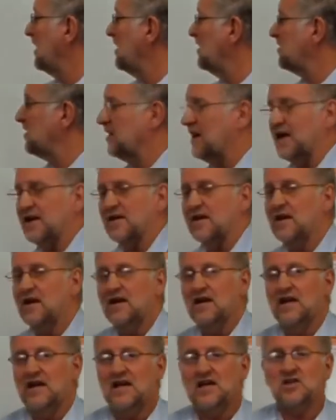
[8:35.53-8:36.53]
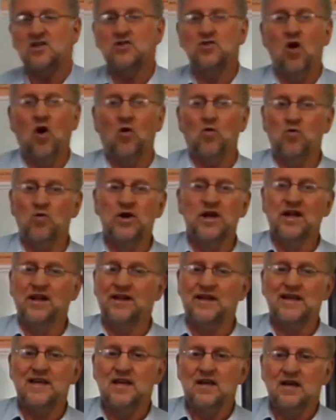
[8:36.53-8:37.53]
internet is not
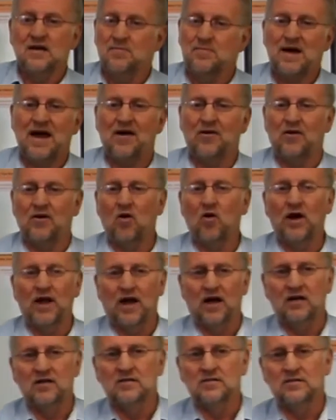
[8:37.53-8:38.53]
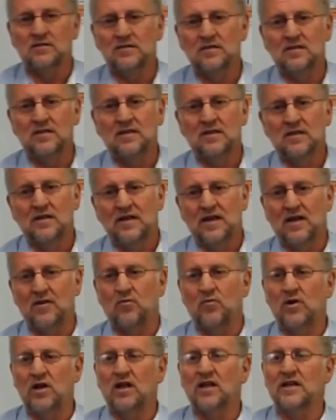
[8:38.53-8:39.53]
really paranoia.
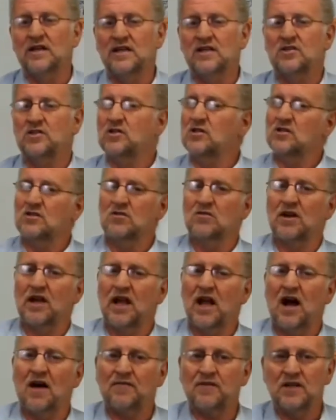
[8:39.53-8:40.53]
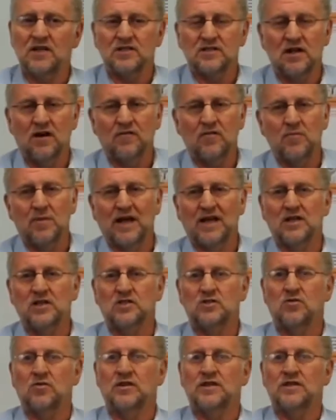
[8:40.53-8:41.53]
It really is just looking after yourself and making
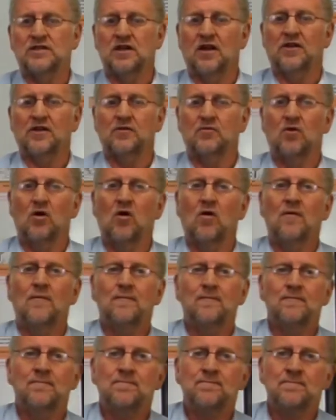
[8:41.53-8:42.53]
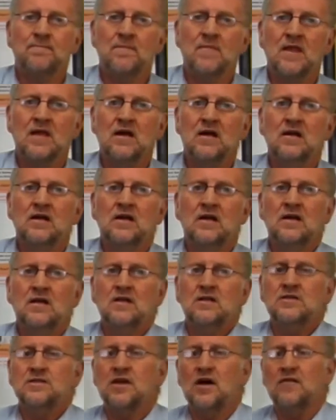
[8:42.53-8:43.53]
sure there's nothing wrong.
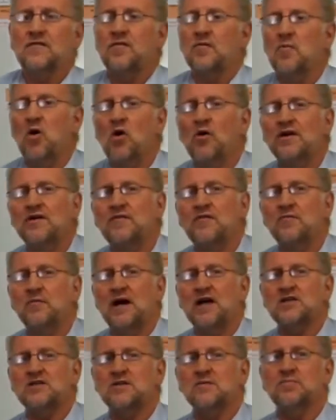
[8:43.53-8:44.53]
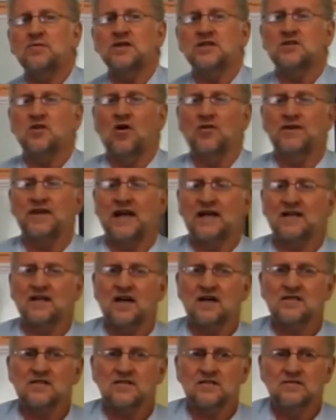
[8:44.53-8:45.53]
So for more information, please contact
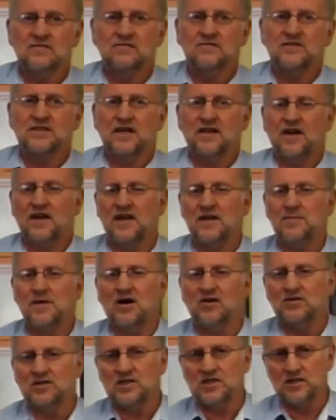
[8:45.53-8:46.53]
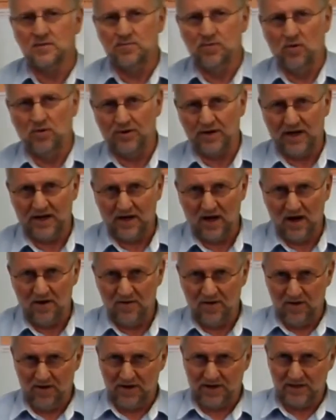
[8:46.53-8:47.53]
us. Send an email to
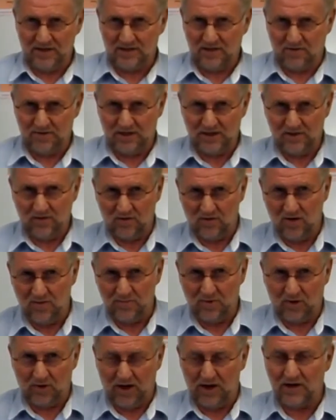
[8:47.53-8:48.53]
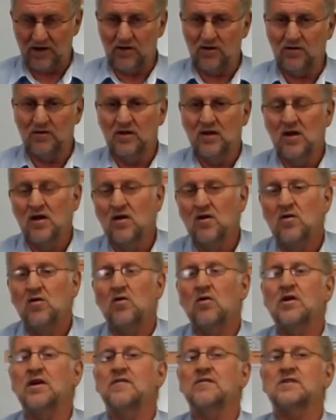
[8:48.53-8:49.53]
support@rniconsulting.com.au,
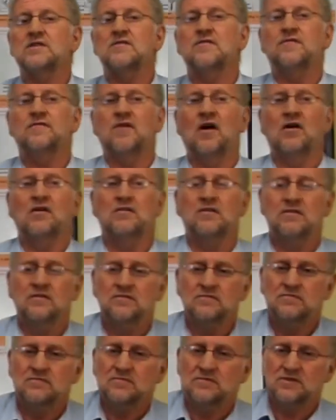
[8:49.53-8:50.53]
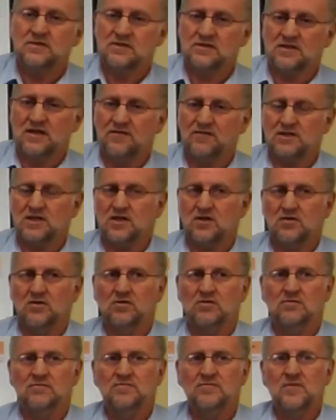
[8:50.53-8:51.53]
or give us a phone, just give us a
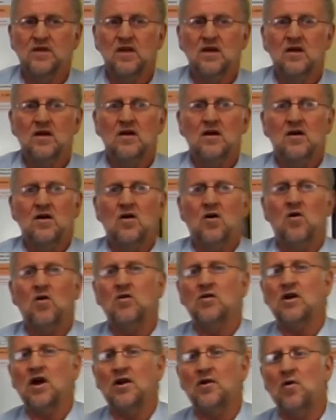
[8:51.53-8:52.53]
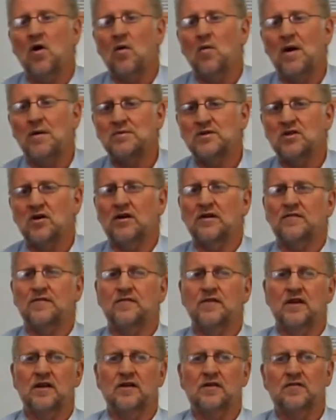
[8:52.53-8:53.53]
call, or go to our website and
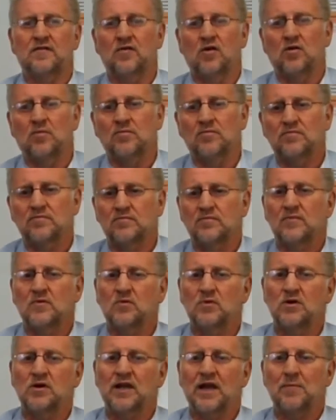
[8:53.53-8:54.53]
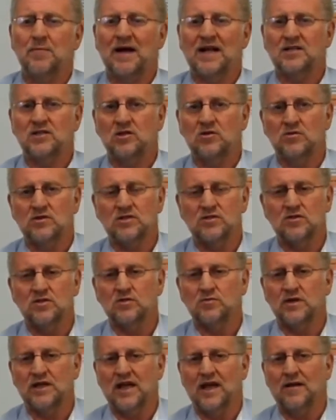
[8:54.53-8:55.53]
fill in the form. We'll get back to you as soon
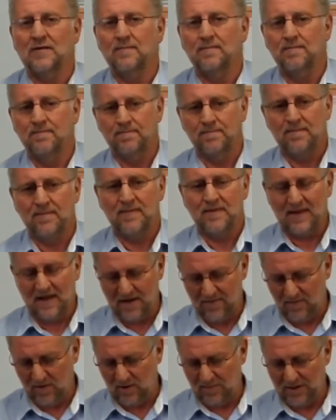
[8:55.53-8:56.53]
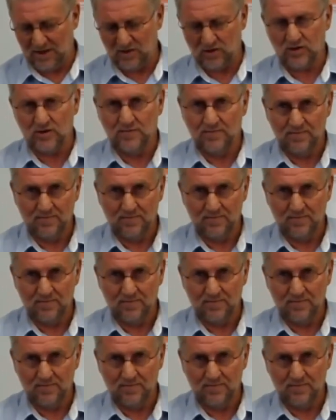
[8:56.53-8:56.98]
as we can. Thank you very much.